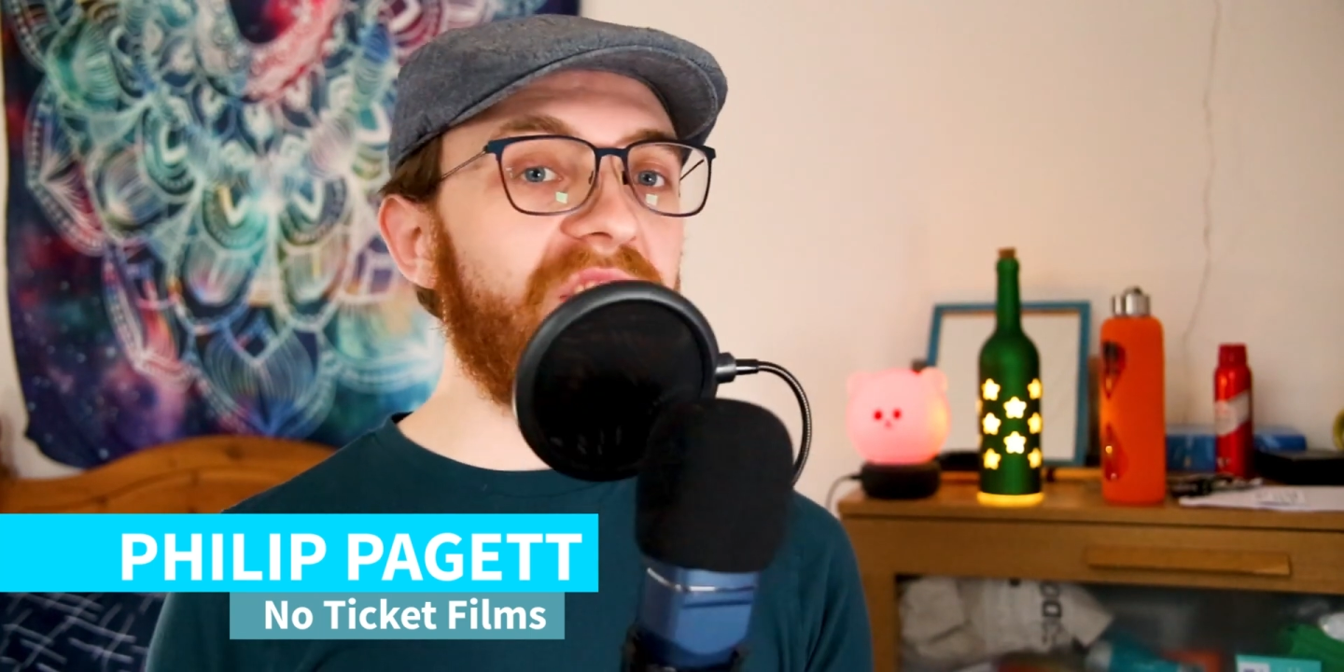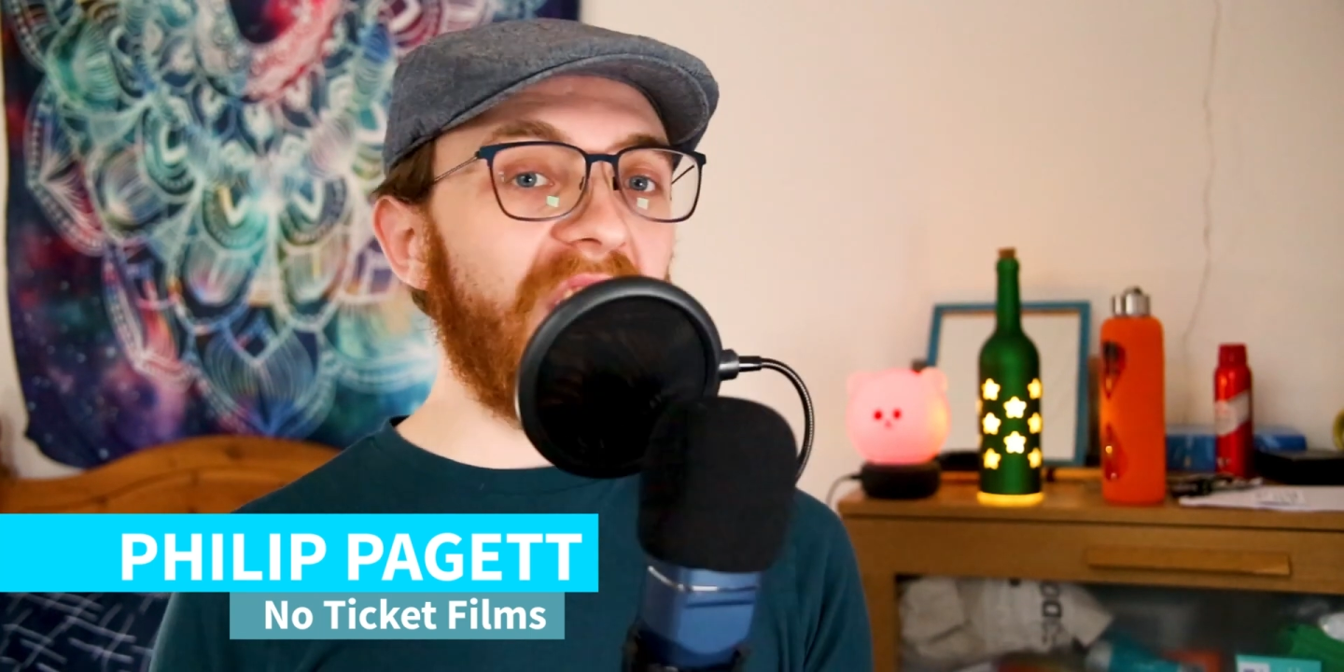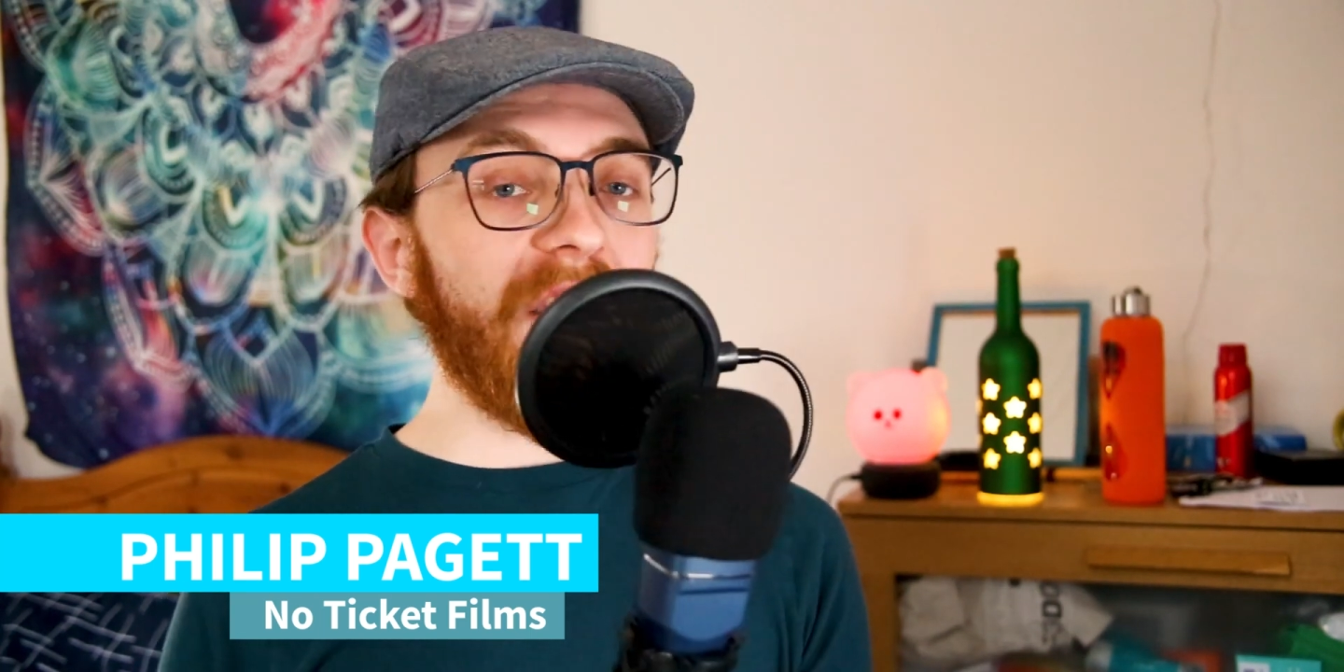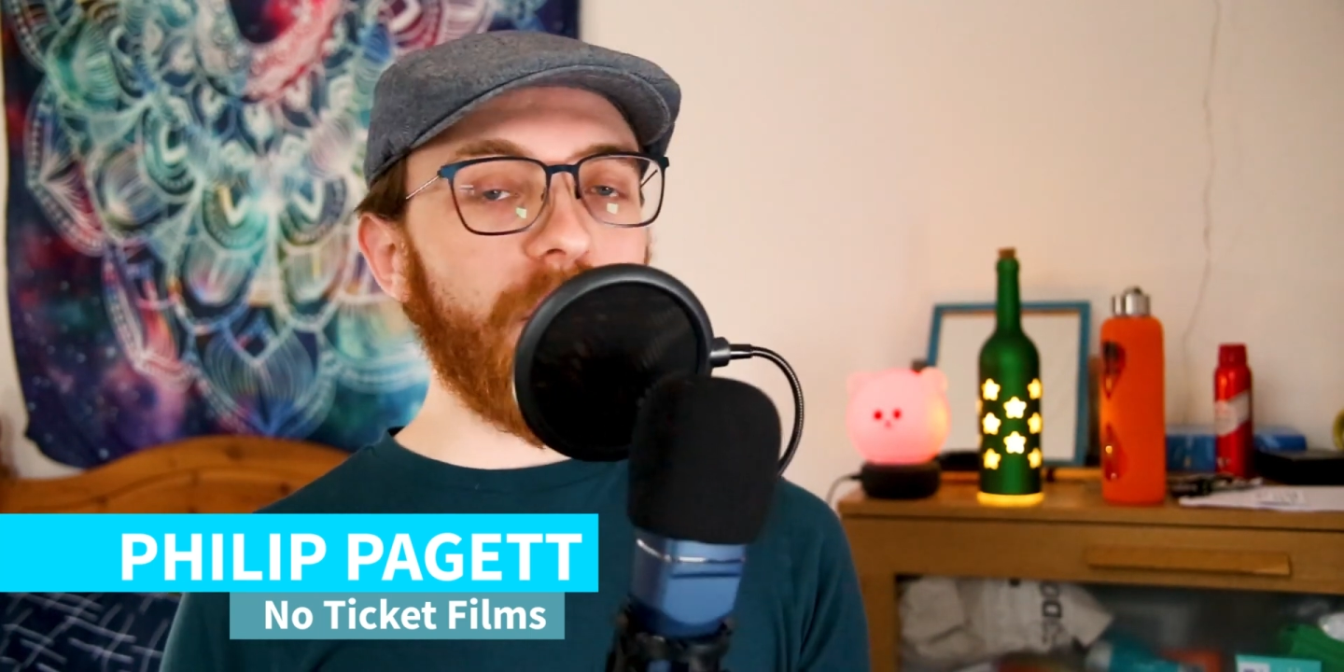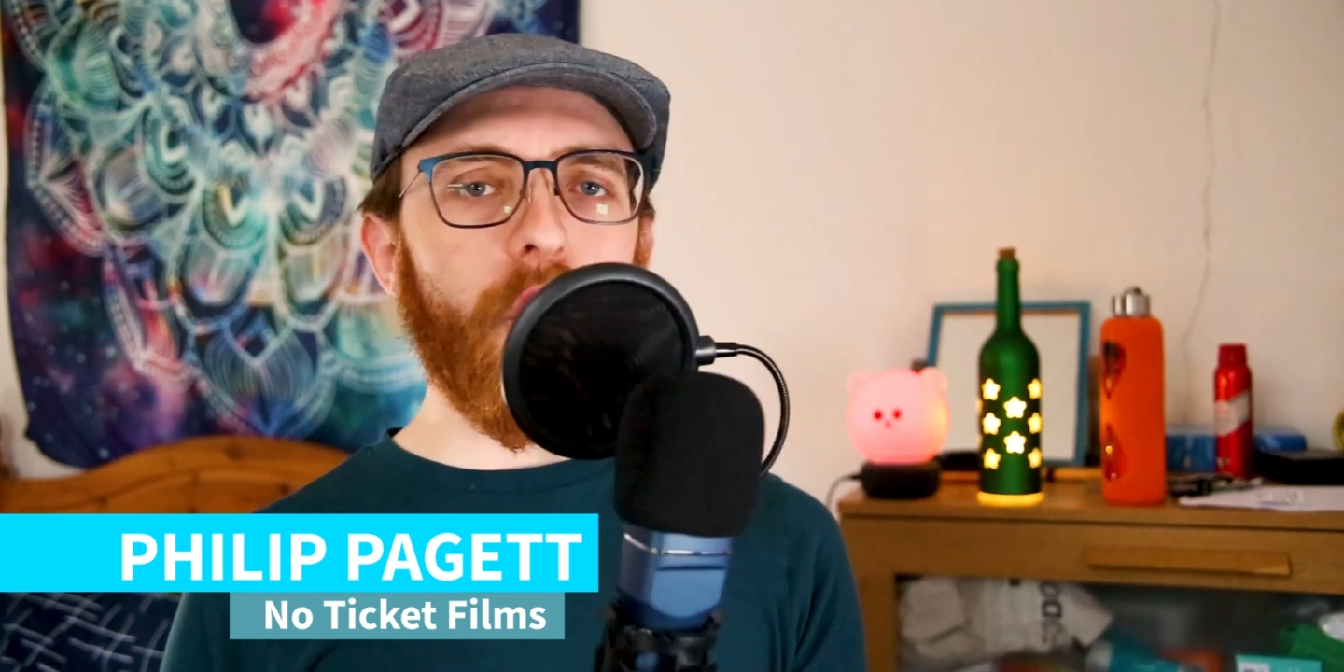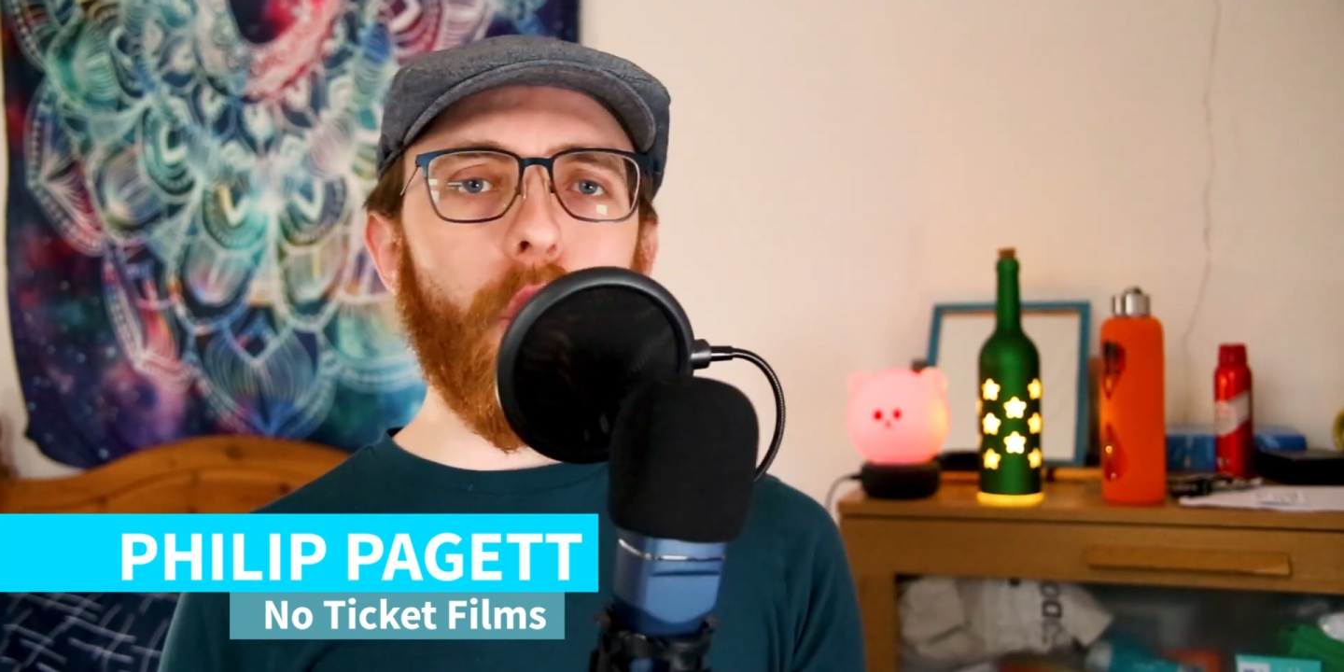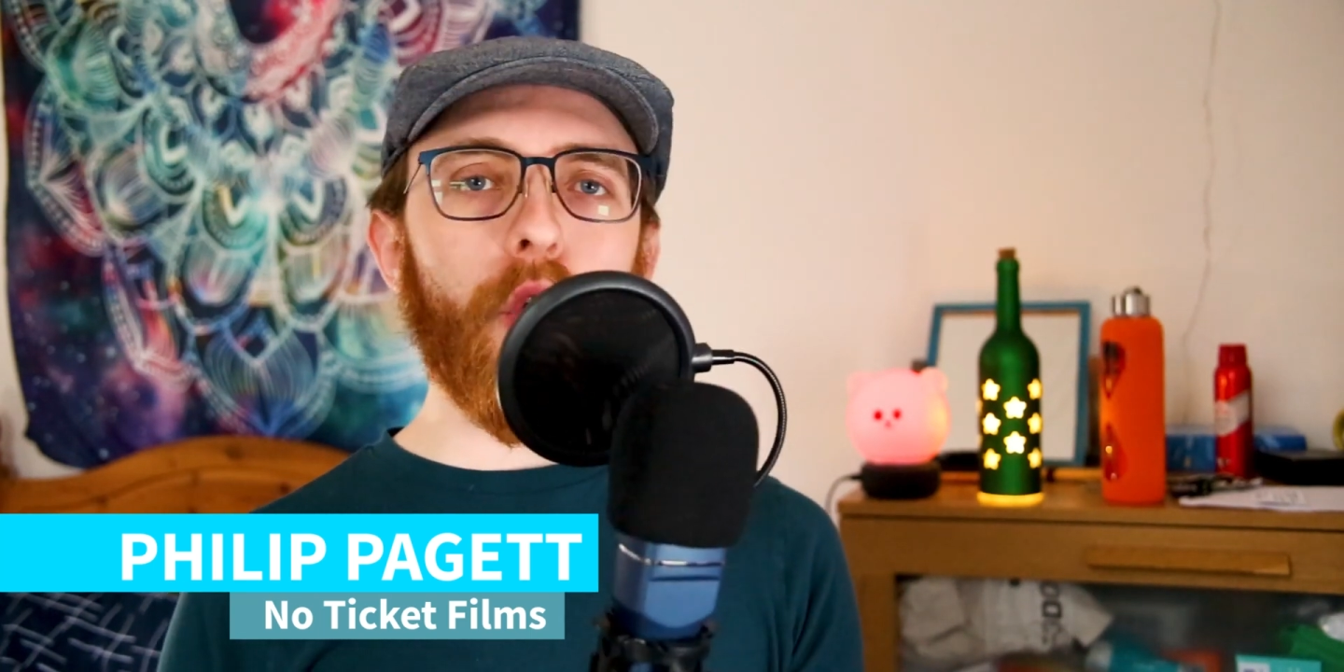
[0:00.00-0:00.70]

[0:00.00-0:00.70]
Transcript: sync your